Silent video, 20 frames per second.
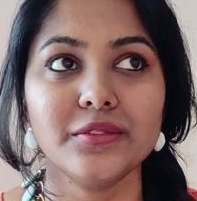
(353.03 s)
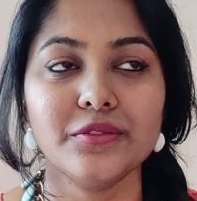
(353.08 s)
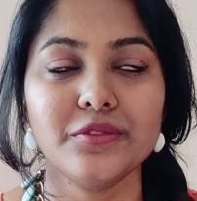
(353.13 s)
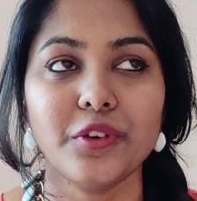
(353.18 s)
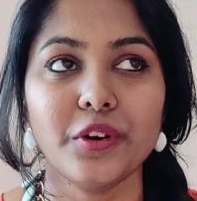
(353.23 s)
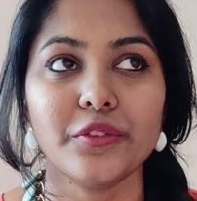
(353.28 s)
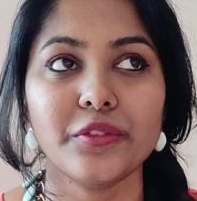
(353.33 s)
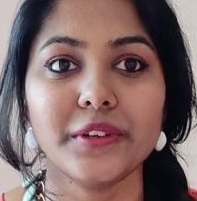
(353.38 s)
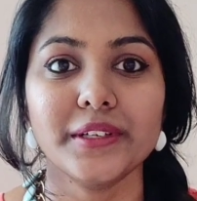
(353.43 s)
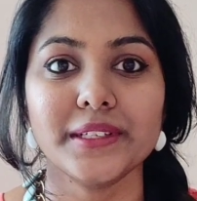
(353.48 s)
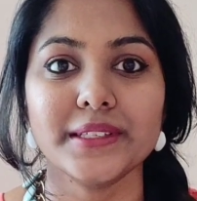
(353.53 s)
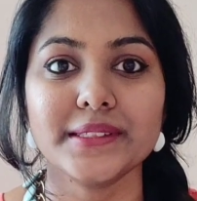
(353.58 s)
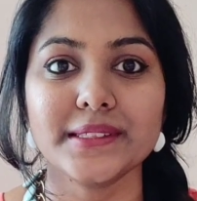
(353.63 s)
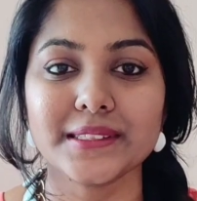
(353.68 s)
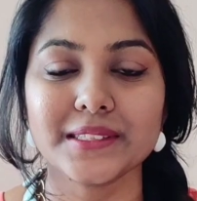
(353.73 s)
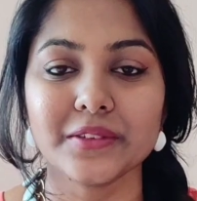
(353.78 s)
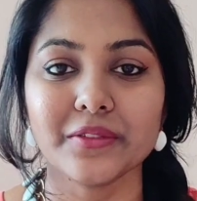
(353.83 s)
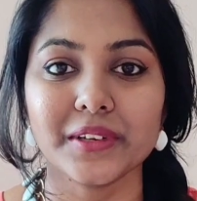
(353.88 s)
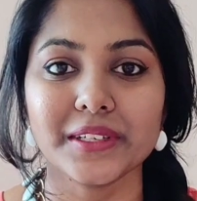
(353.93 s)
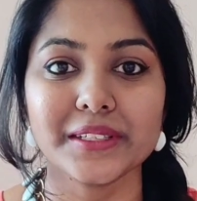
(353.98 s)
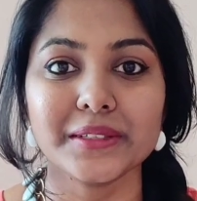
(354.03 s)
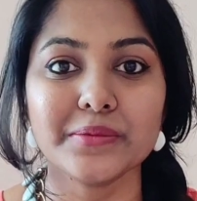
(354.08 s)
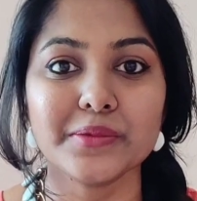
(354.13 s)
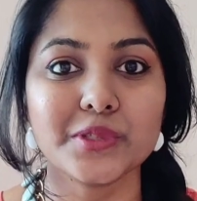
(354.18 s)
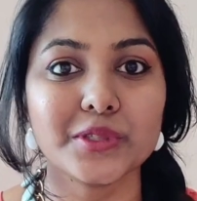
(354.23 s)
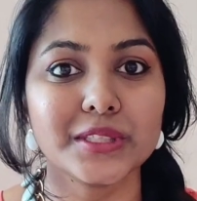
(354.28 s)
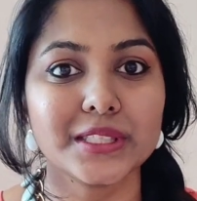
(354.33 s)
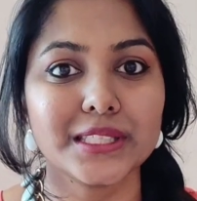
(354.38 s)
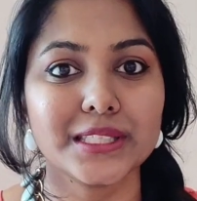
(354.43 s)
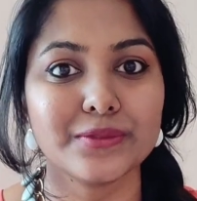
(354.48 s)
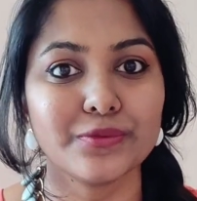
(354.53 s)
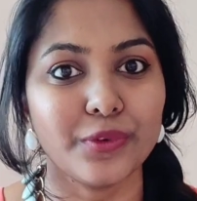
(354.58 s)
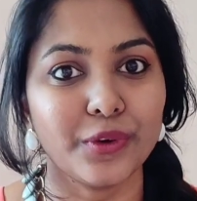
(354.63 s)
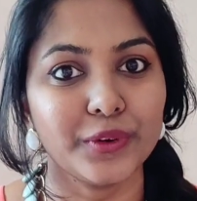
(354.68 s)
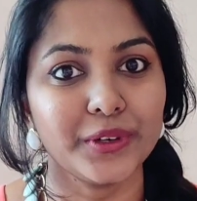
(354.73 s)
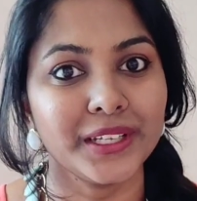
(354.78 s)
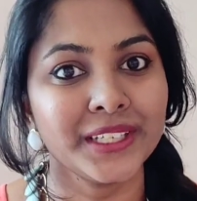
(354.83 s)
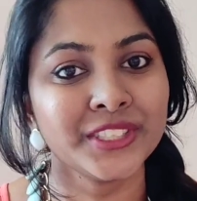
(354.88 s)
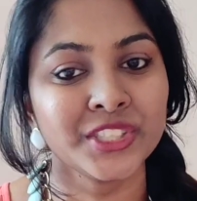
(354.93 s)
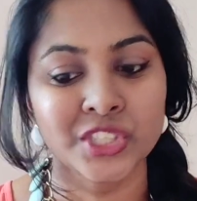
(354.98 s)
winter season when it comes to this
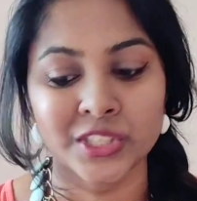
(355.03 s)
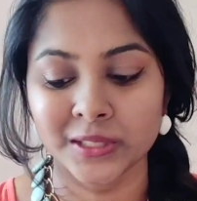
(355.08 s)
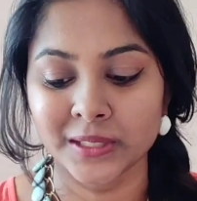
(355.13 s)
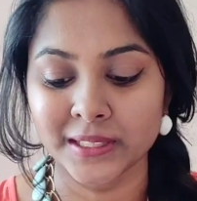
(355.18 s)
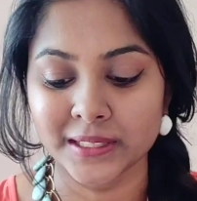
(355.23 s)
foundation.